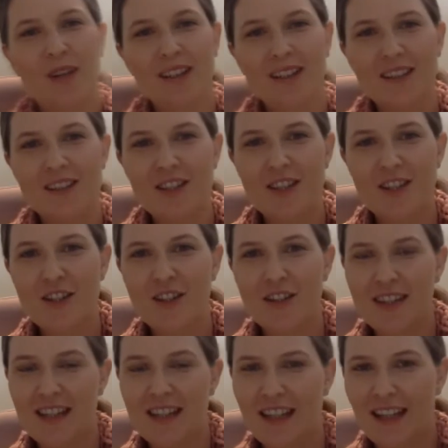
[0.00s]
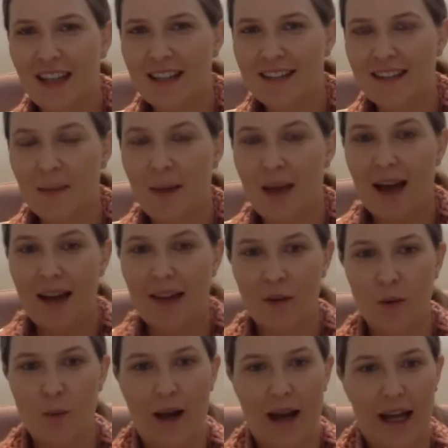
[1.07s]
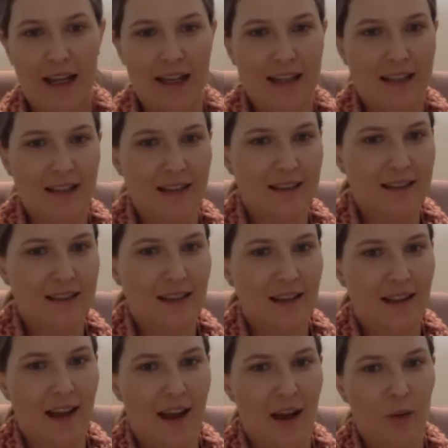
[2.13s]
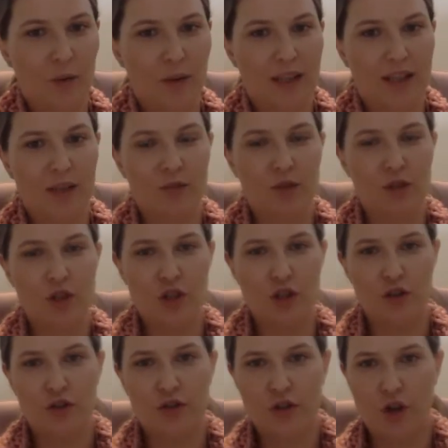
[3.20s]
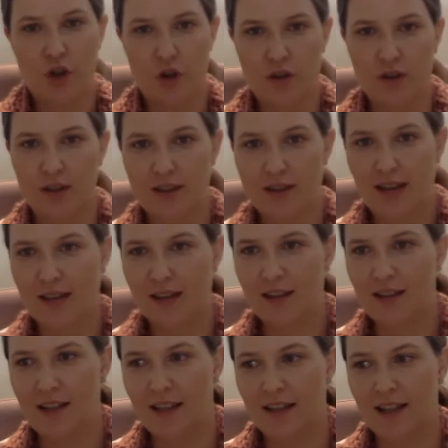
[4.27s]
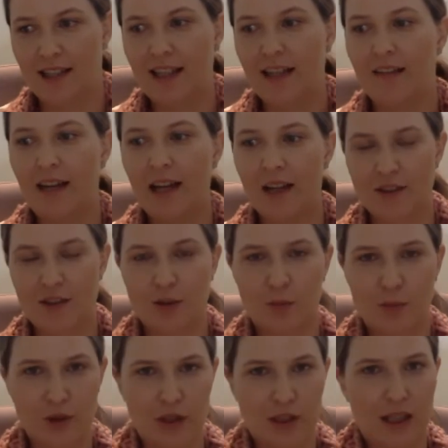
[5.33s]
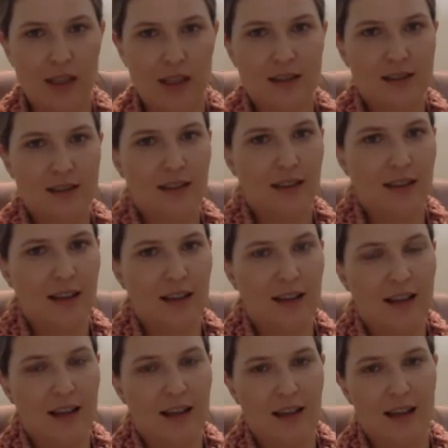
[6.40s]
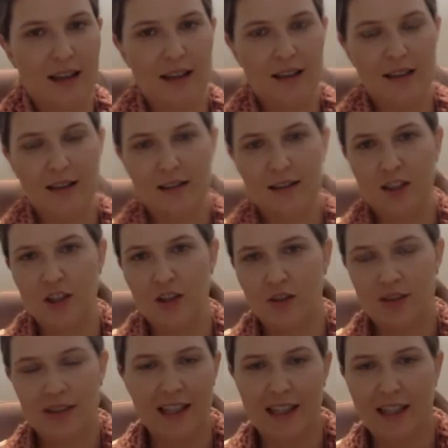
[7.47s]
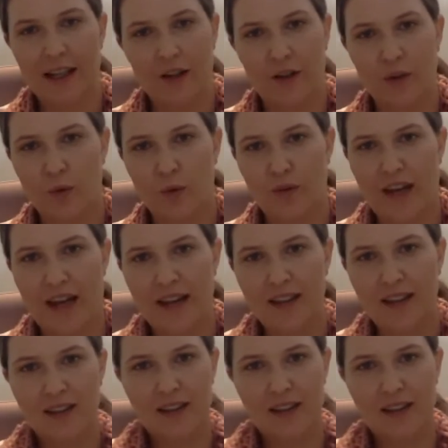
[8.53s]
what do you think are some other ways that we can reduce toxins other than like our household products and you know skincare and all of that?